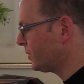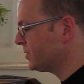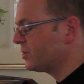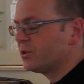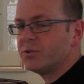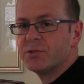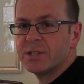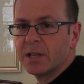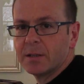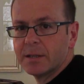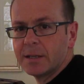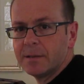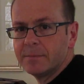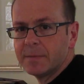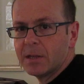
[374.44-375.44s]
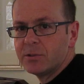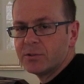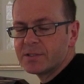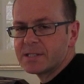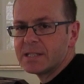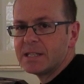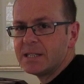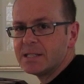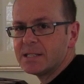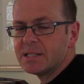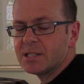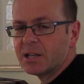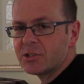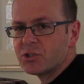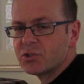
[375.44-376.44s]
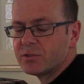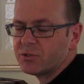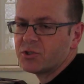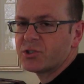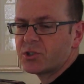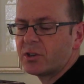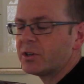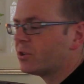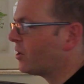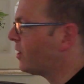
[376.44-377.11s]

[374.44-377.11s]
into your utility and you'll see easy touch and just turn it